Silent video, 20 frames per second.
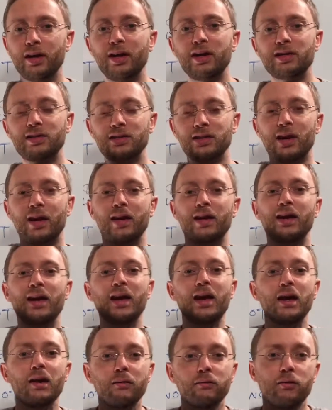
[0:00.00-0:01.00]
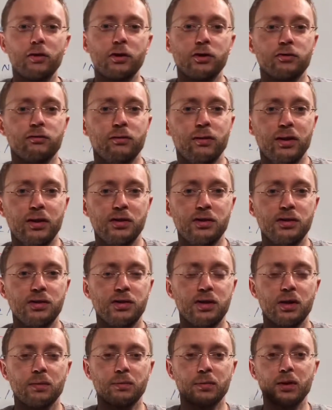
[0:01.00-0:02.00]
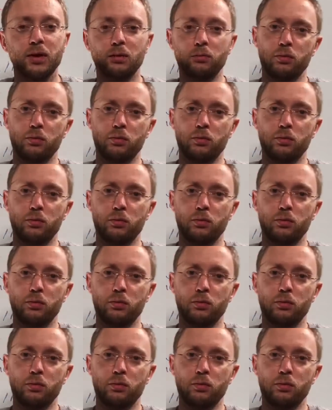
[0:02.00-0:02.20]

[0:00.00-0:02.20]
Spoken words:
it's an inverse relationship.